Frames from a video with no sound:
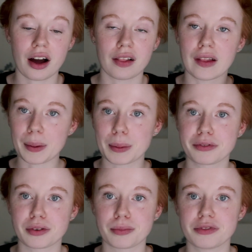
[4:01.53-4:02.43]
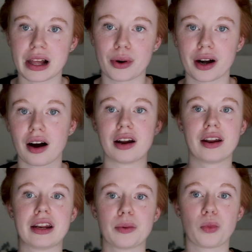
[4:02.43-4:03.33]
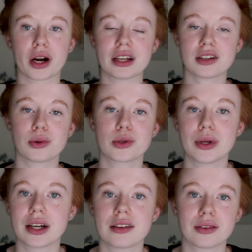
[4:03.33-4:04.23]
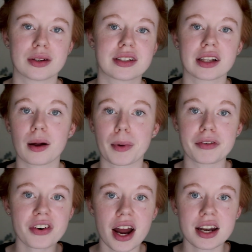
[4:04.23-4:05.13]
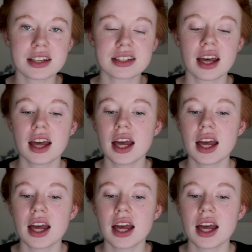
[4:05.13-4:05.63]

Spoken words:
A lot of people from Flower and Garden ended up working Star Wars weekends, so I still had all my friends.